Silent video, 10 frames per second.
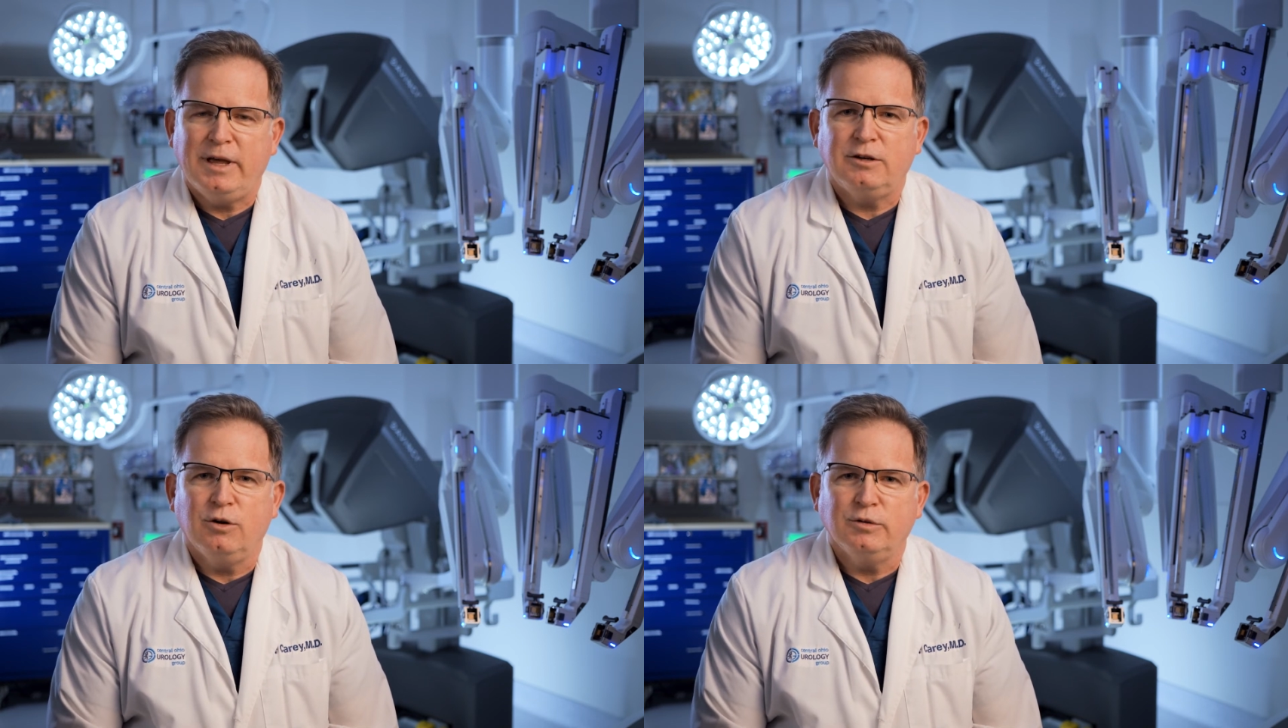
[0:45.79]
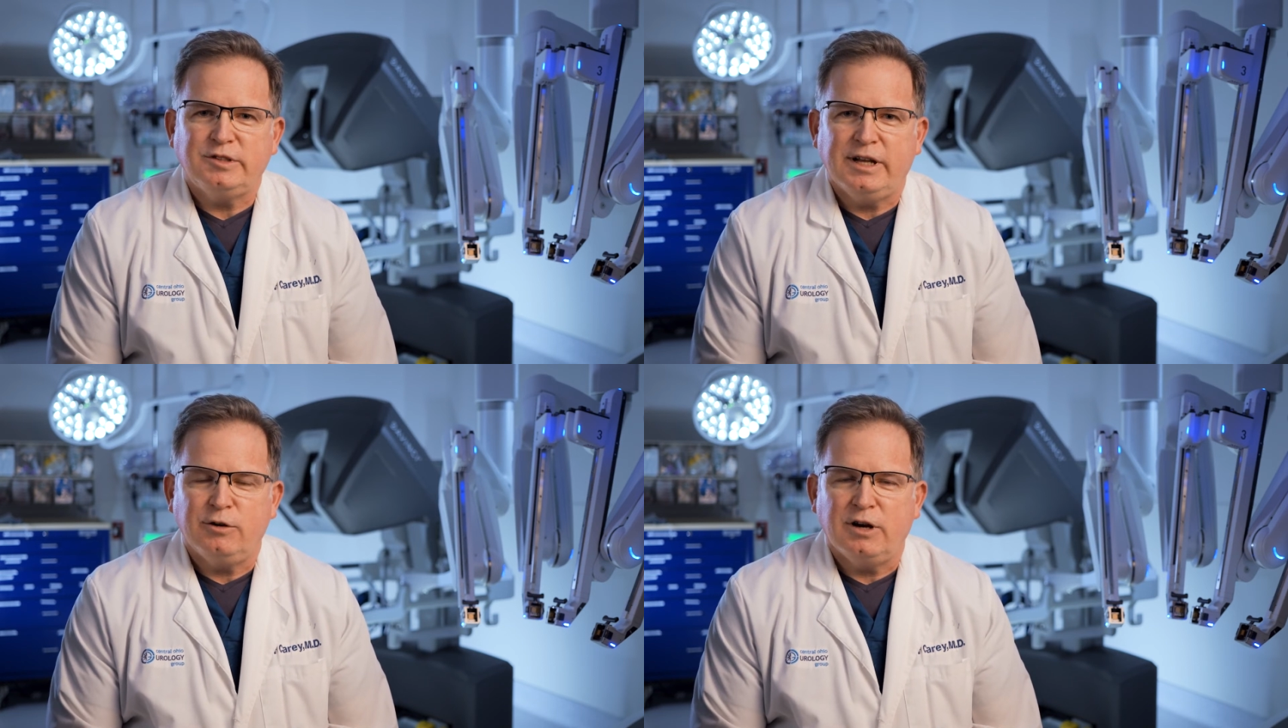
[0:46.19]
that gold
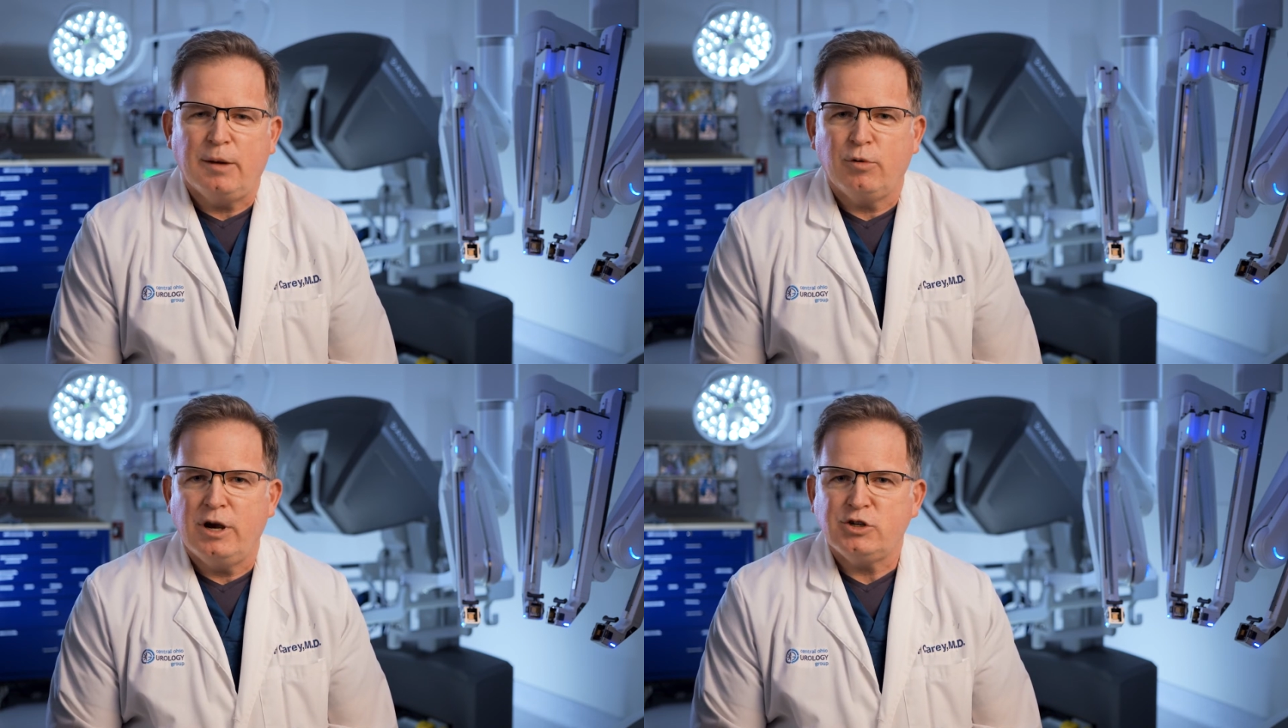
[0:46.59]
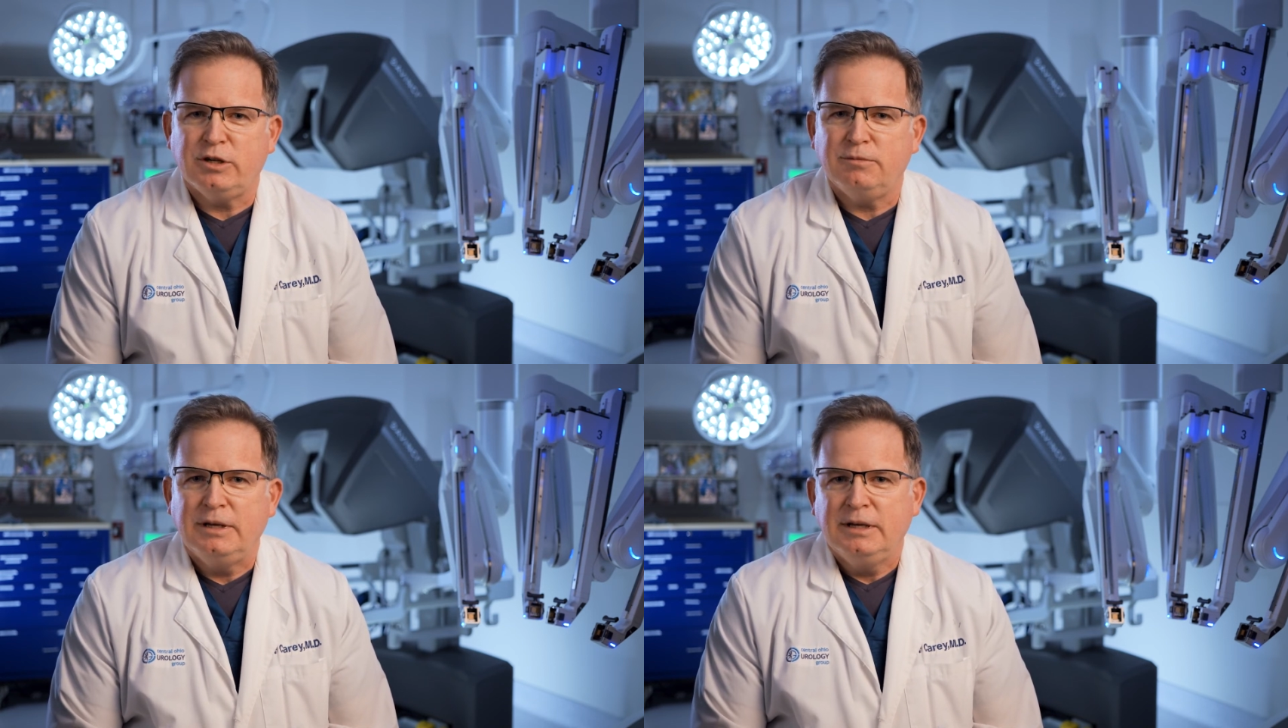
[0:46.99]
standard
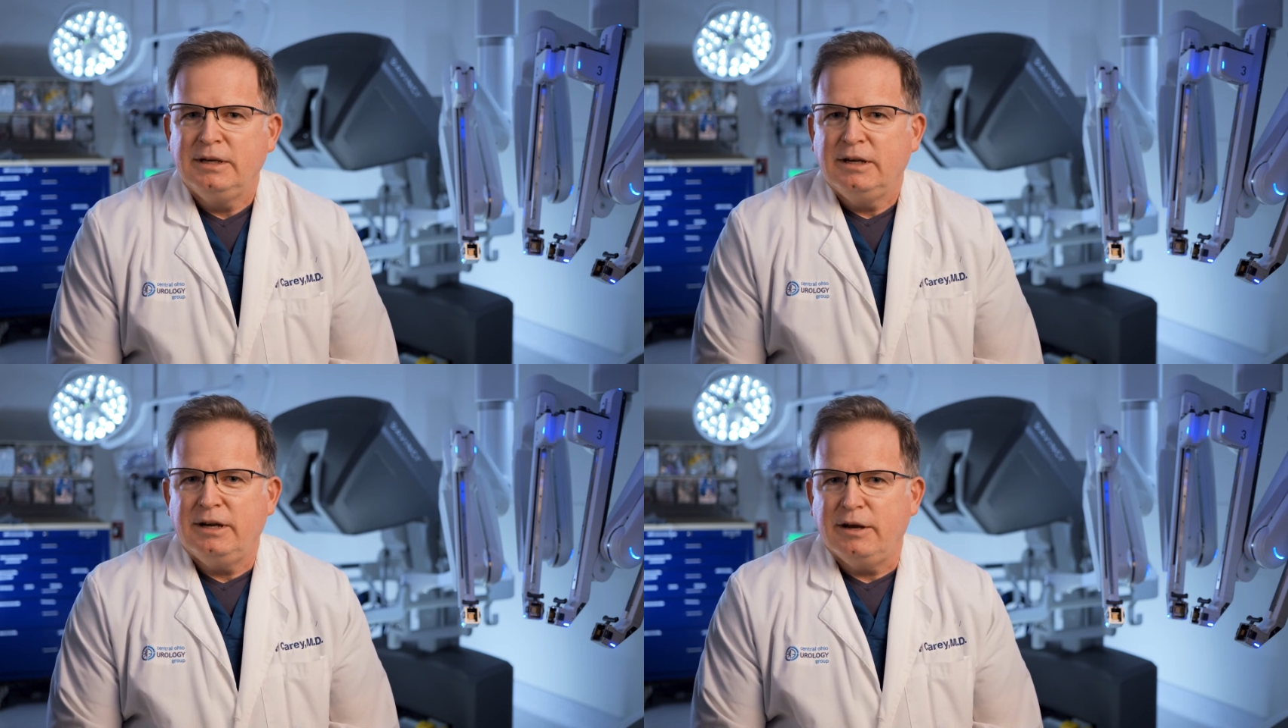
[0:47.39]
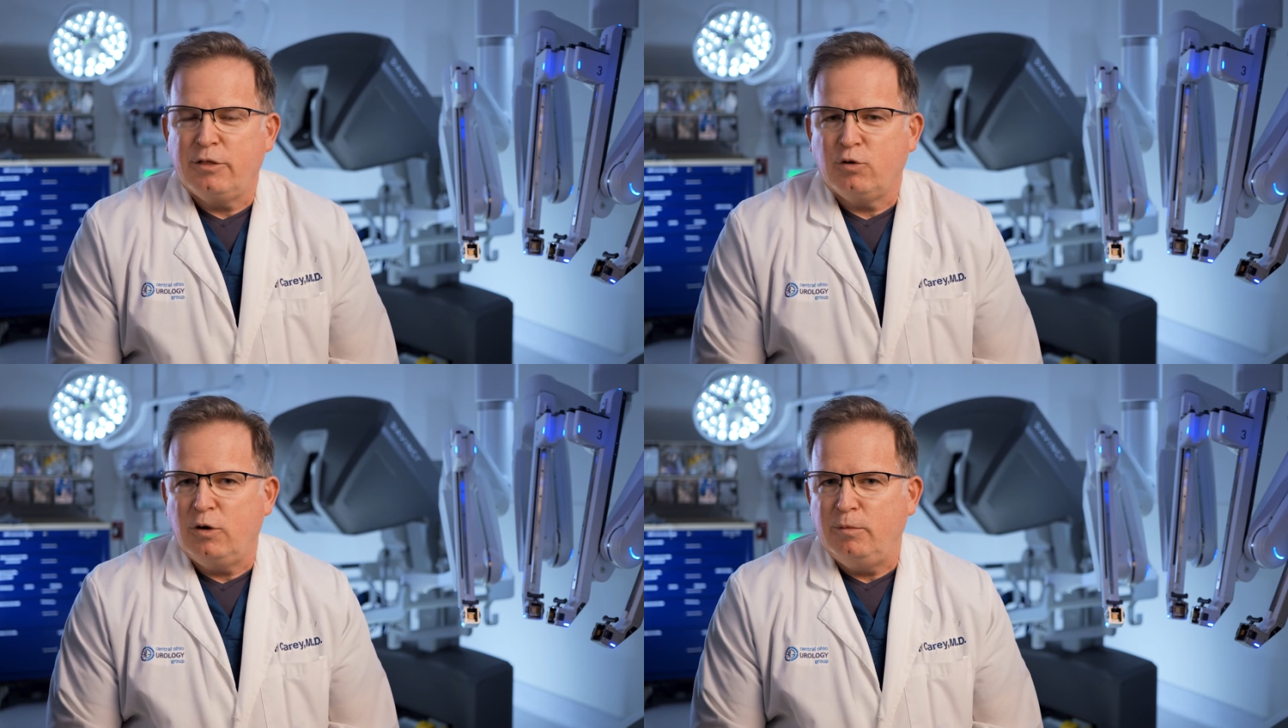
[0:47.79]
operation
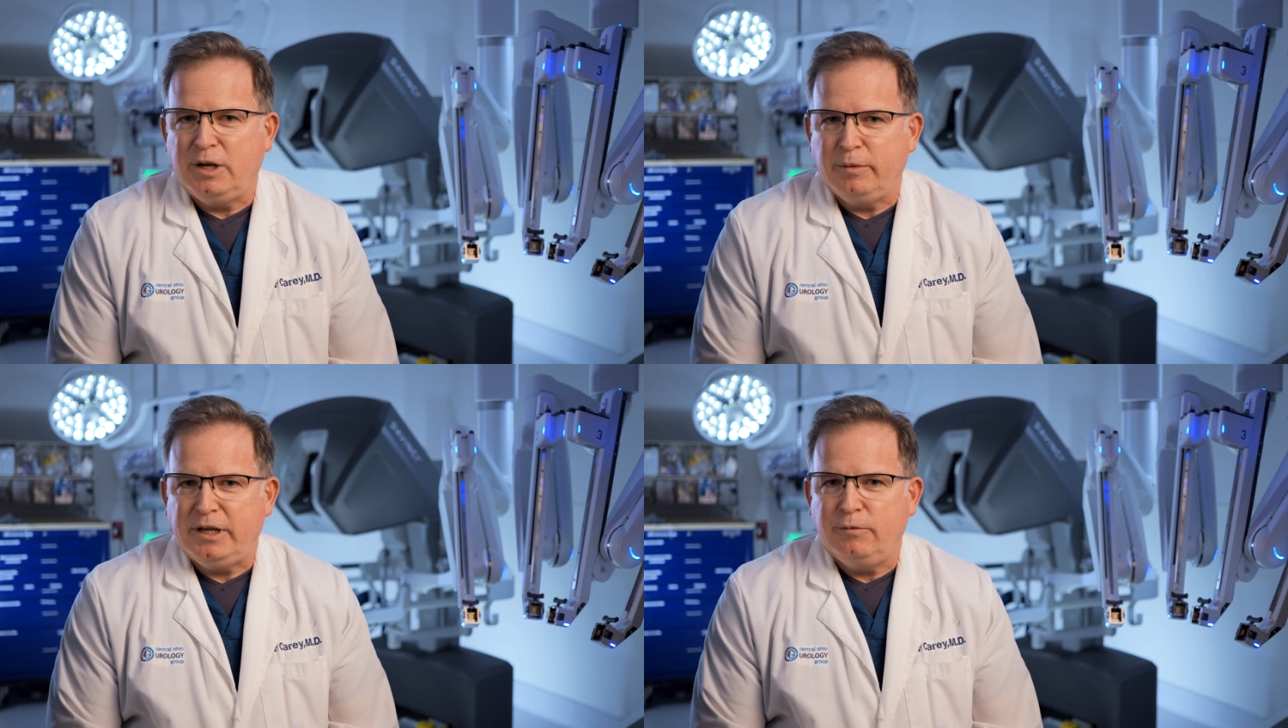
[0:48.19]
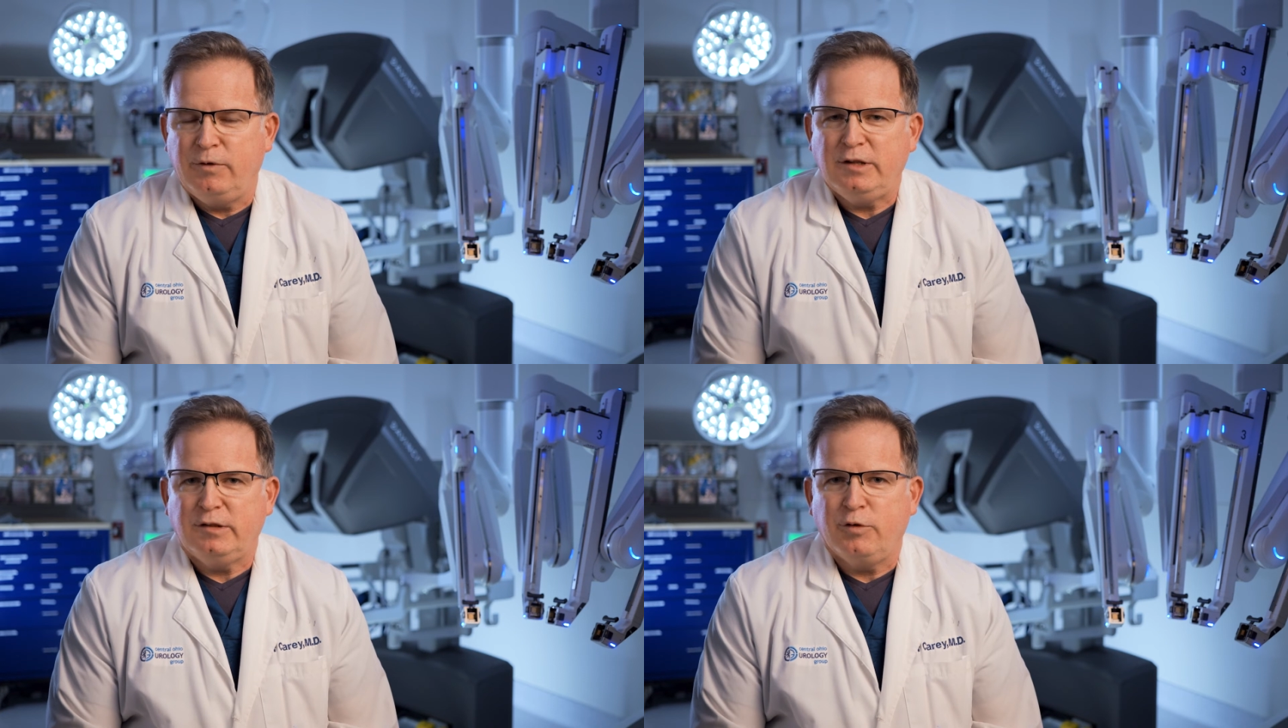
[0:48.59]
uh, through a minimally
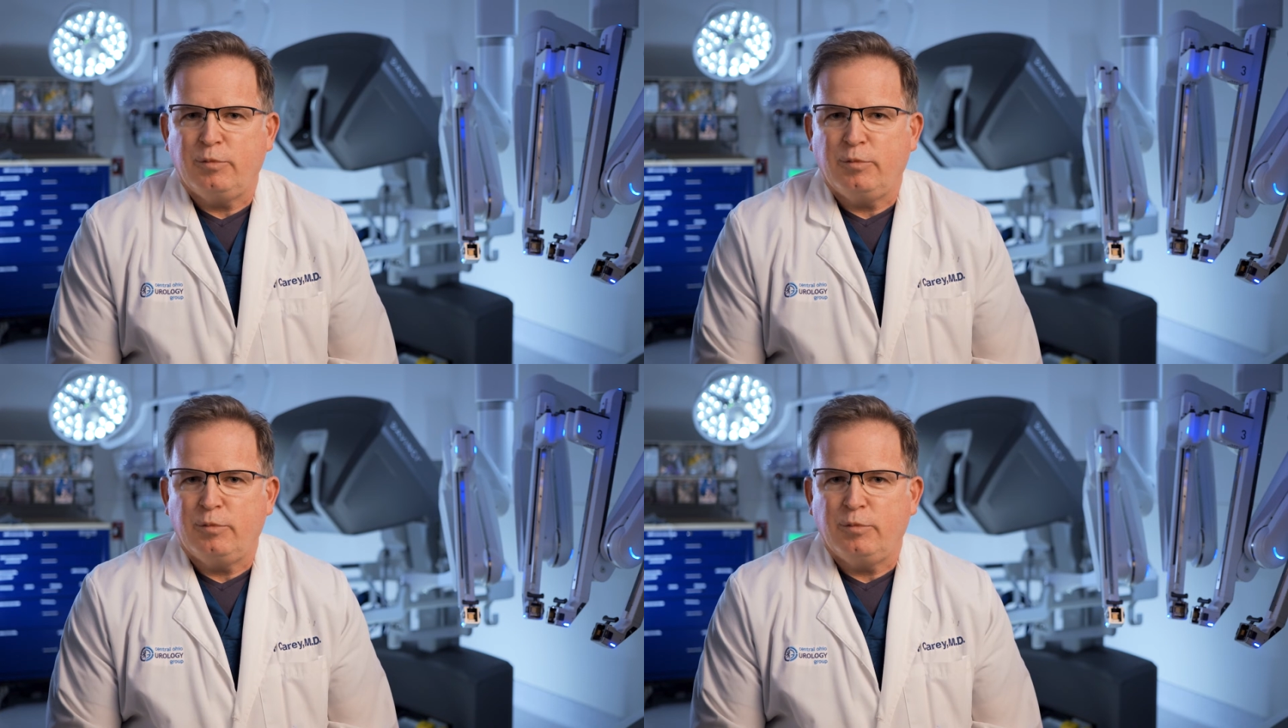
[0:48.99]
invasive